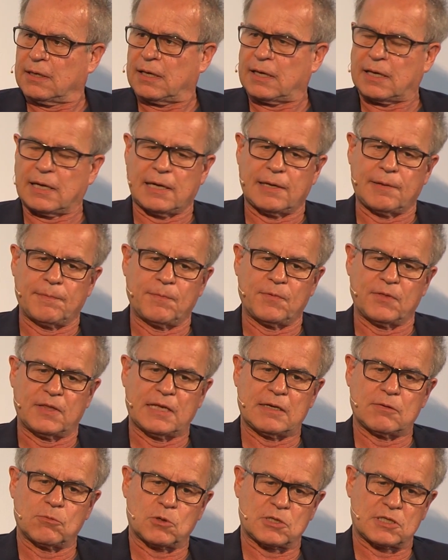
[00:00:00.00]
And
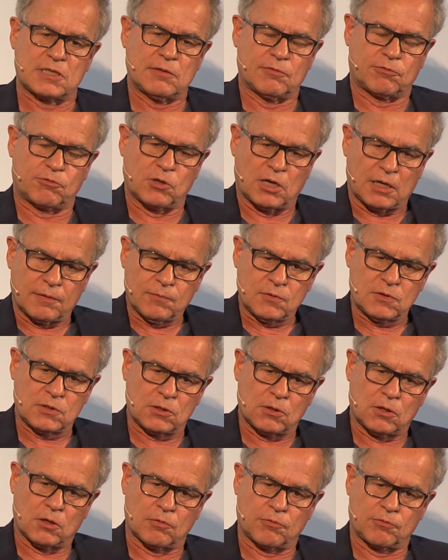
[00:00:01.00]
they was in front
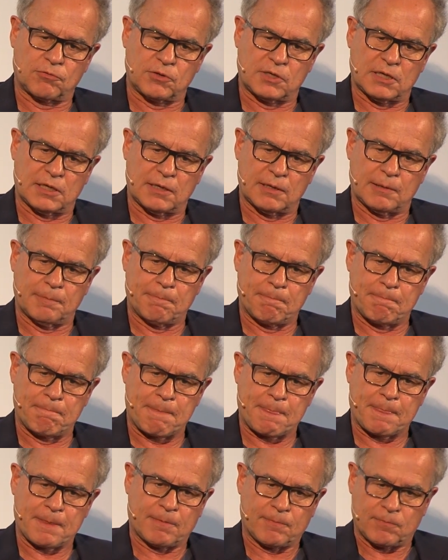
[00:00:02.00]
of
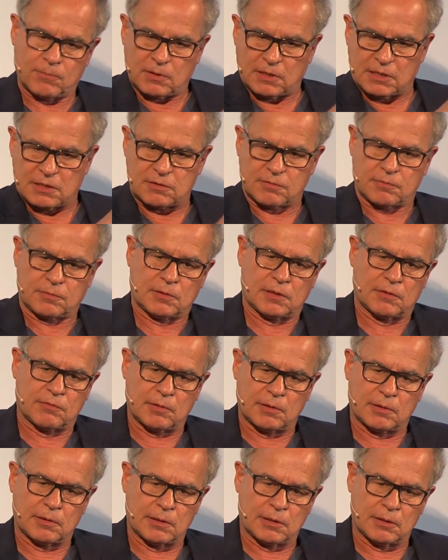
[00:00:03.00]
this
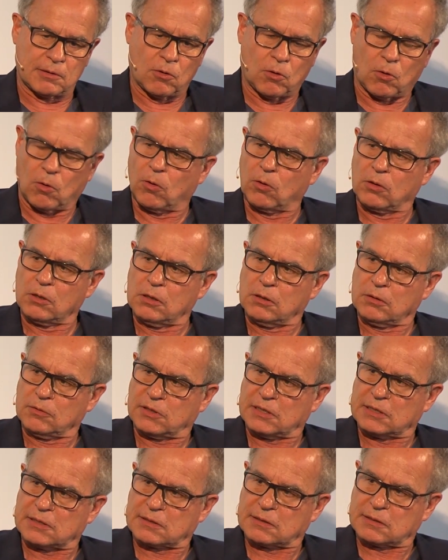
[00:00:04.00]
hall.
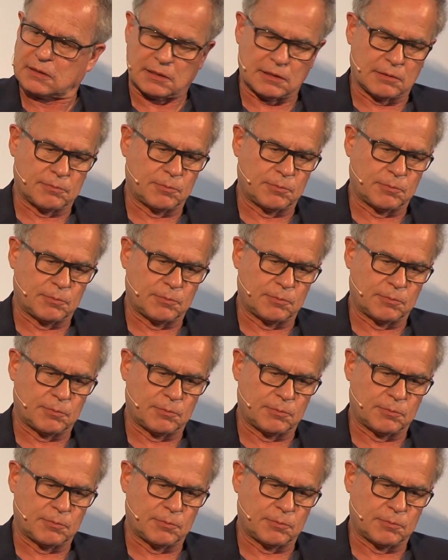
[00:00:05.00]
This